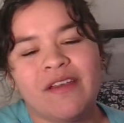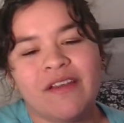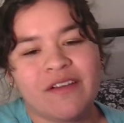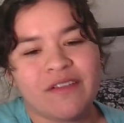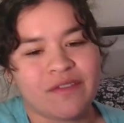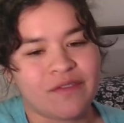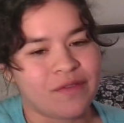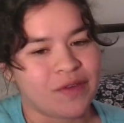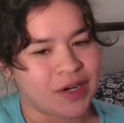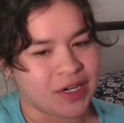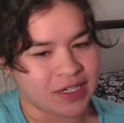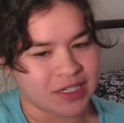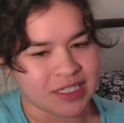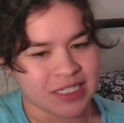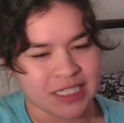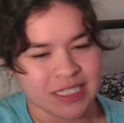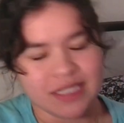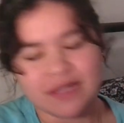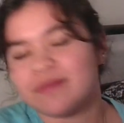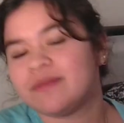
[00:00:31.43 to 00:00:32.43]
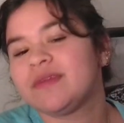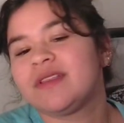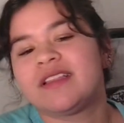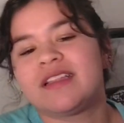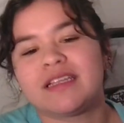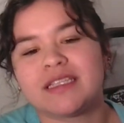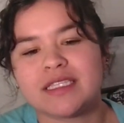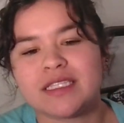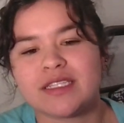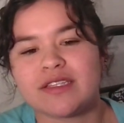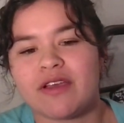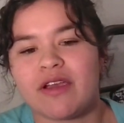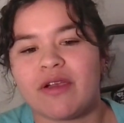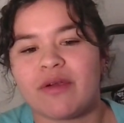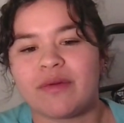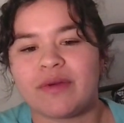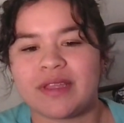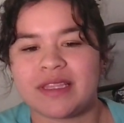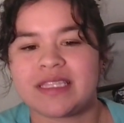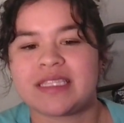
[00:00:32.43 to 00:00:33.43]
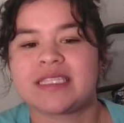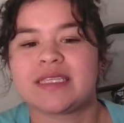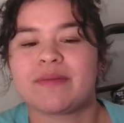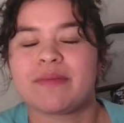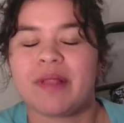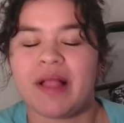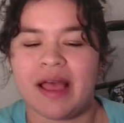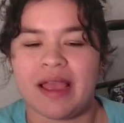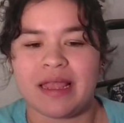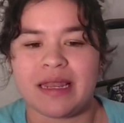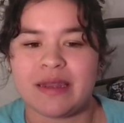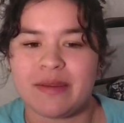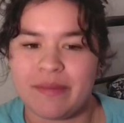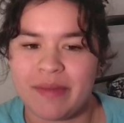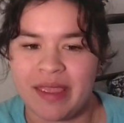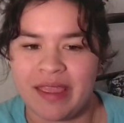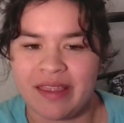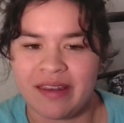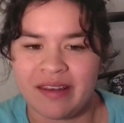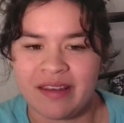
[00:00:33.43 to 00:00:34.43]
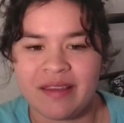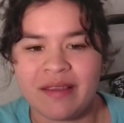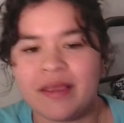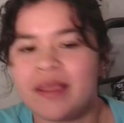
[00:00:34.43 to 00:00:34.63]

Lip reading: First, let's start with supply and demand.